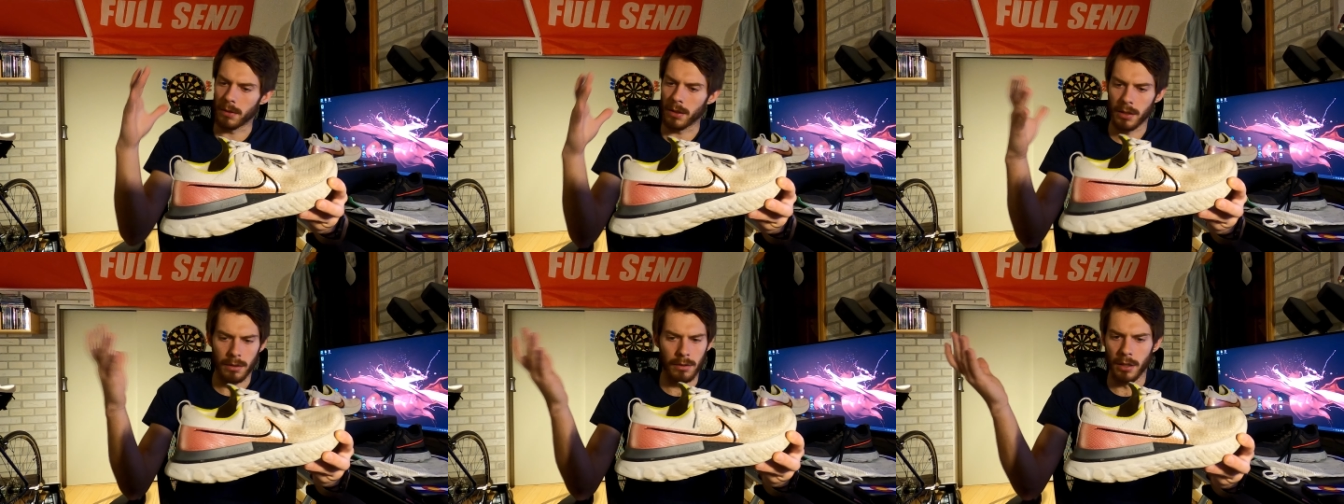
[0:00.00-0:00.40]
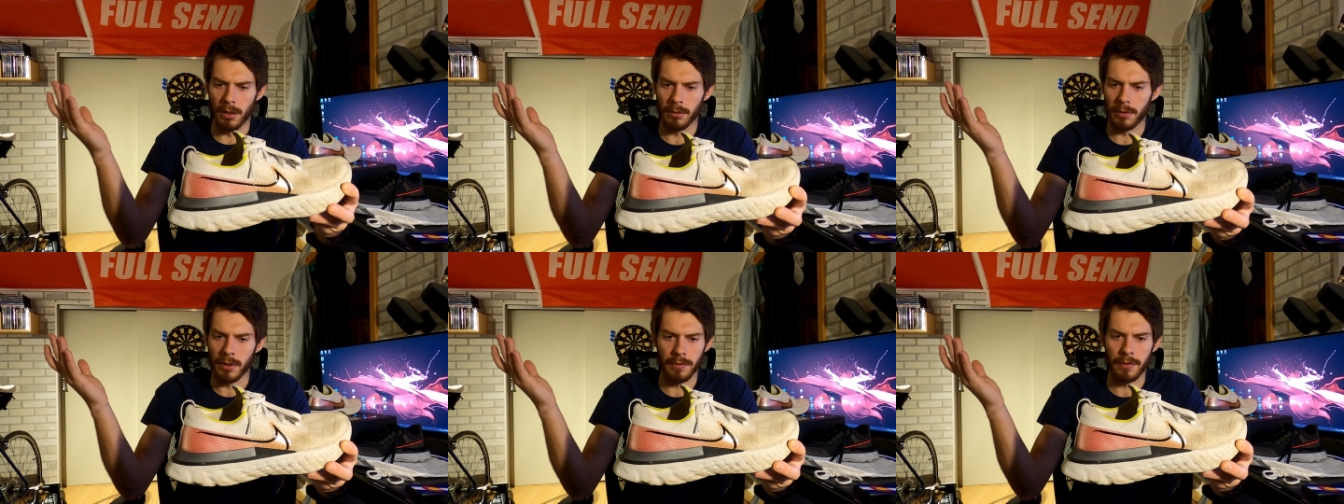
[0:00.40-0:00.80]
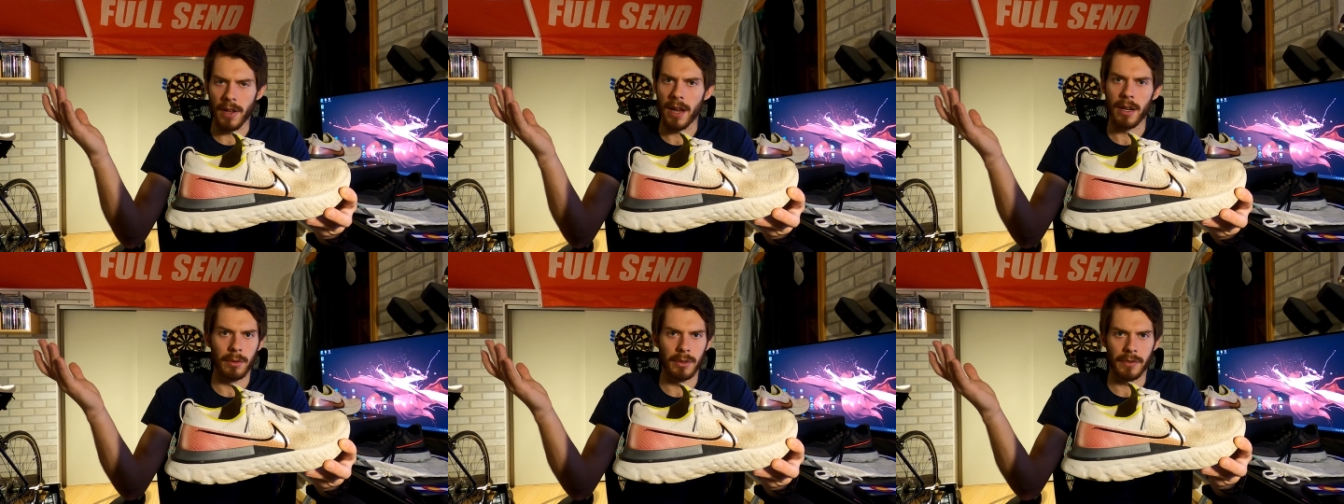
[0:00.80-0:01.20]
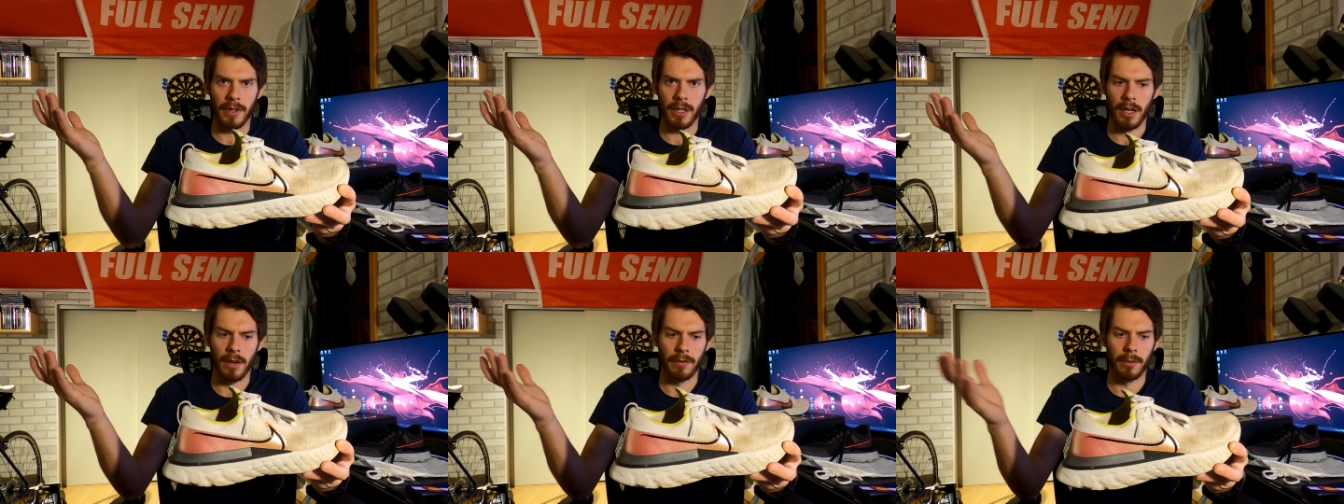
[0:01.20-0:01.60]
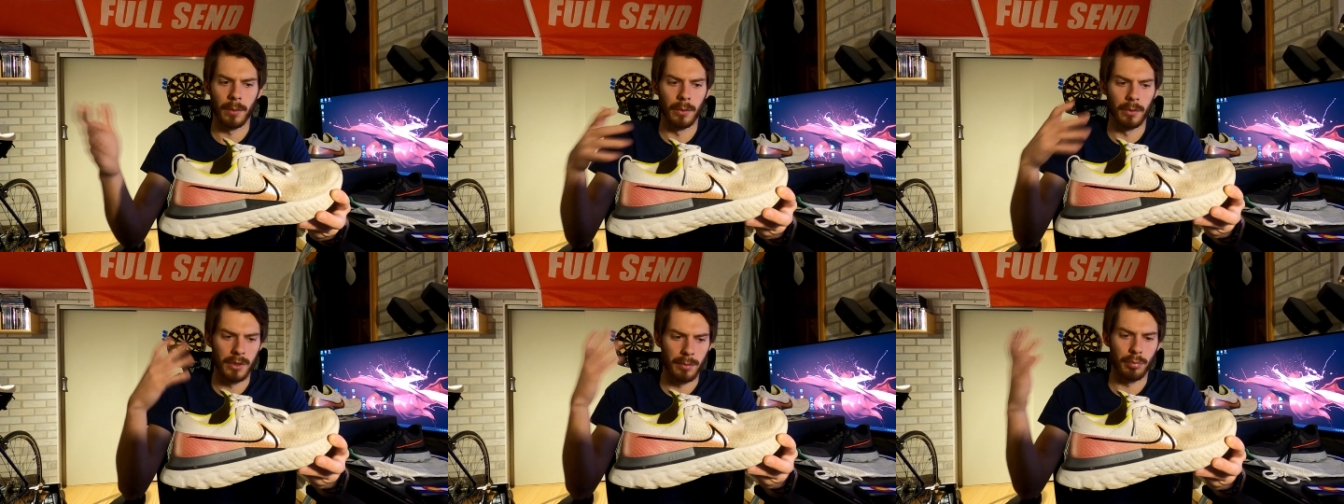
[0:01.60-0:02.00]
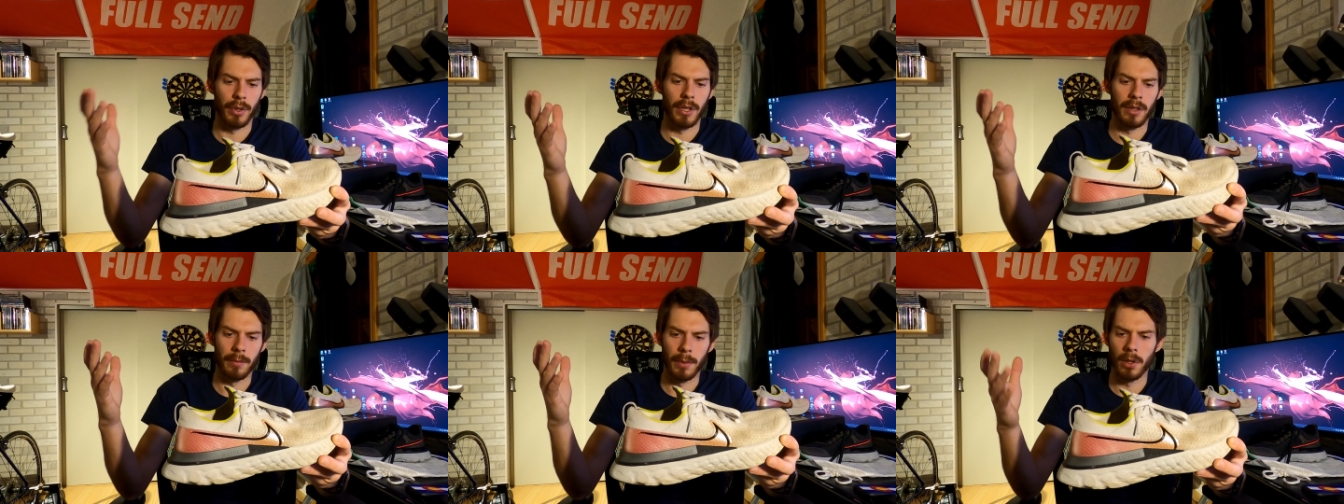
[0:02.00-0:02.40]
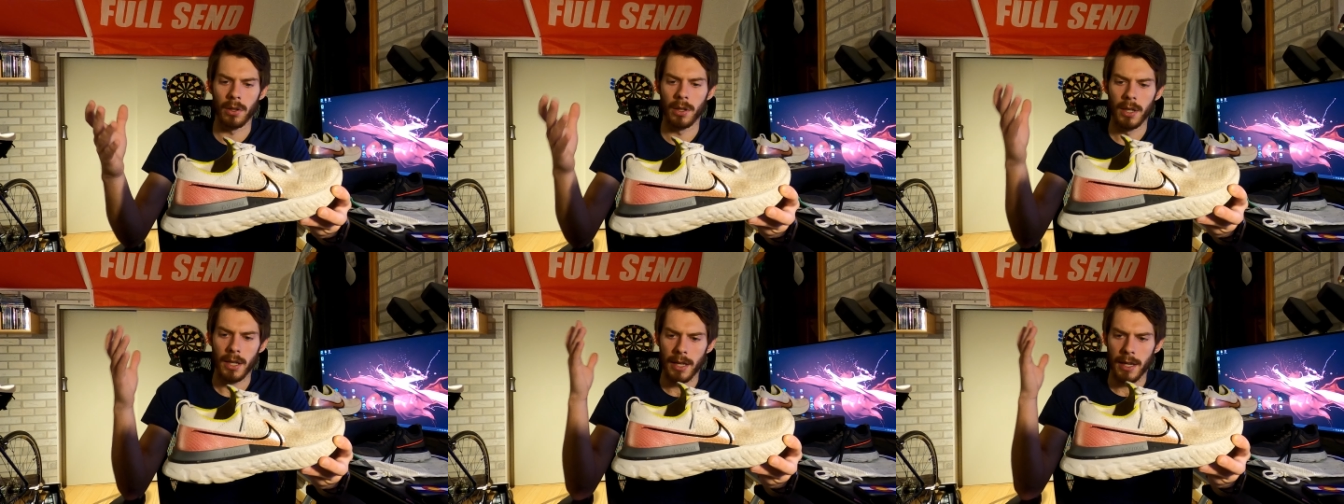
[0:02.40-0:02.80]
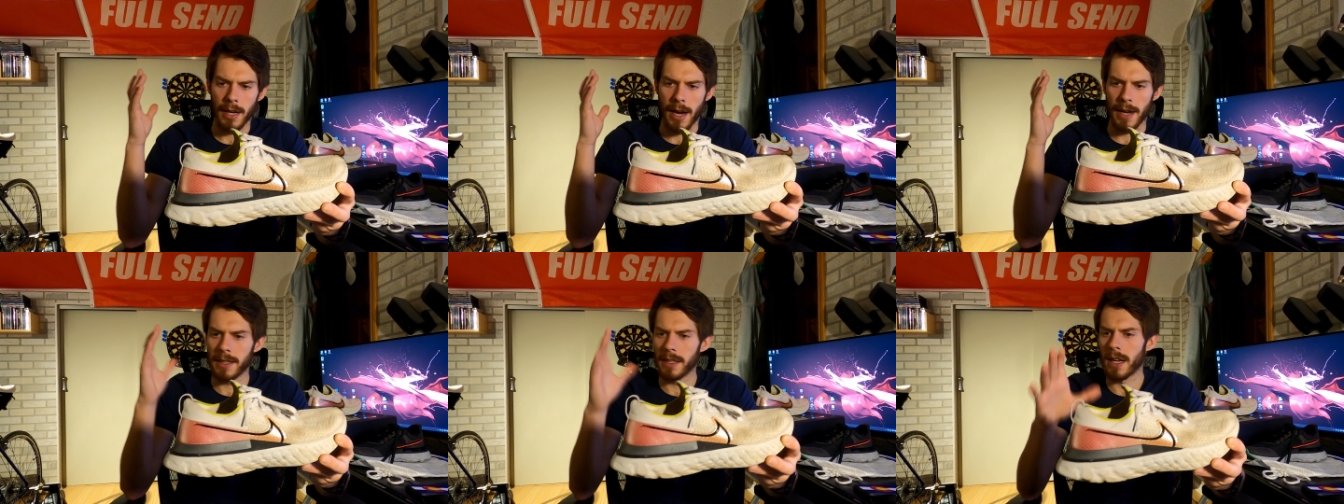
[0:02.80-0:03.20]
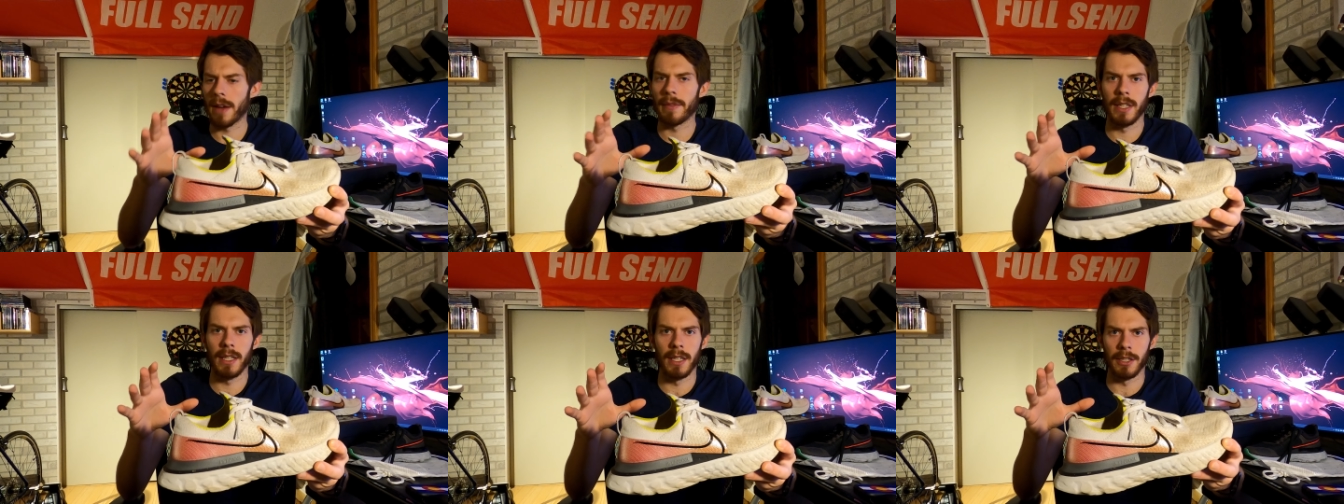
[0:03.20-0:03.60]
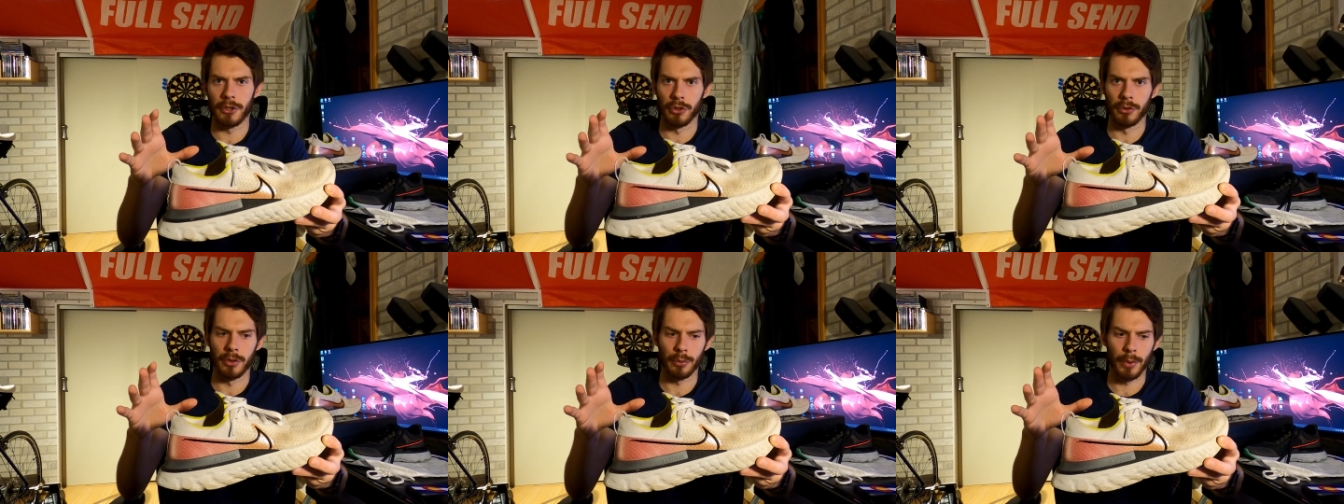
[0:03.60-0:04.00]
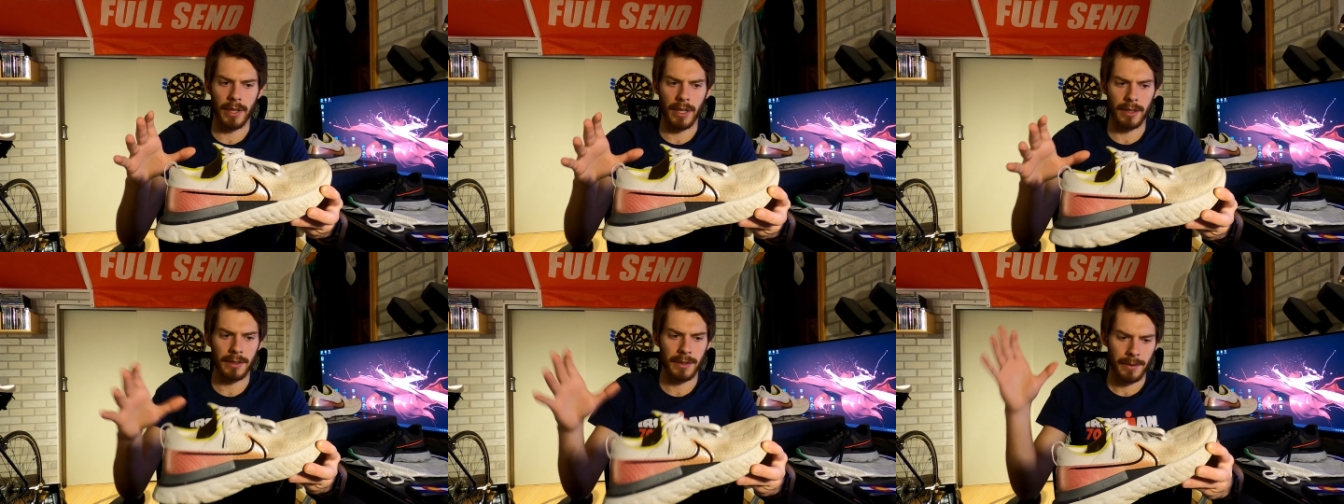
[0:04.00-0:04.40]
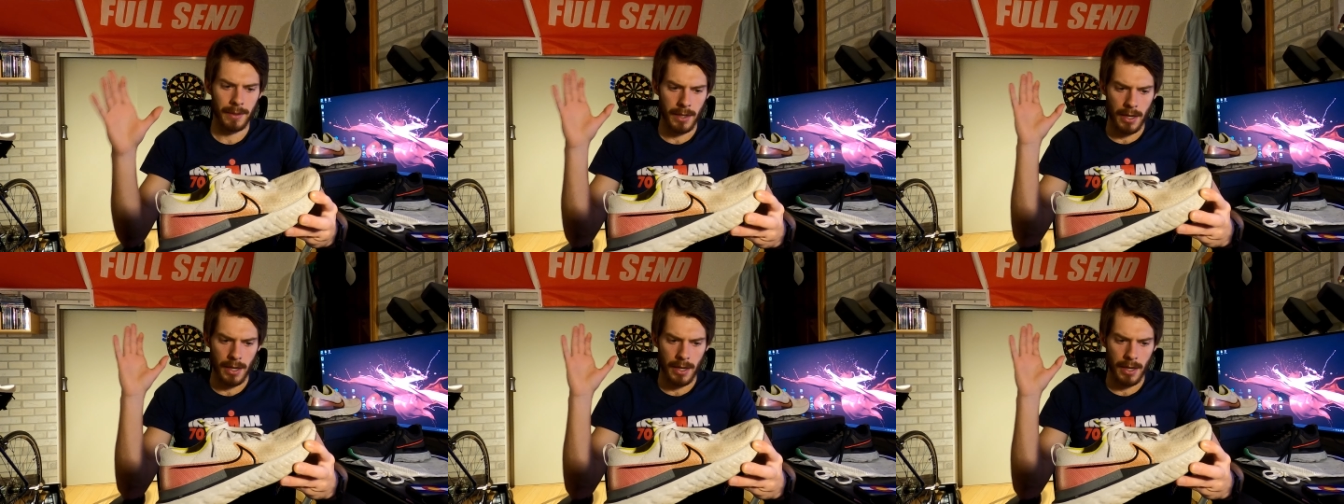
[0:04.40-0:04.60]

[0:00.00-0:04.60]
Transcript: you know, the Flyknit was very comfortable. It was breathable. I didn't have any issues with it.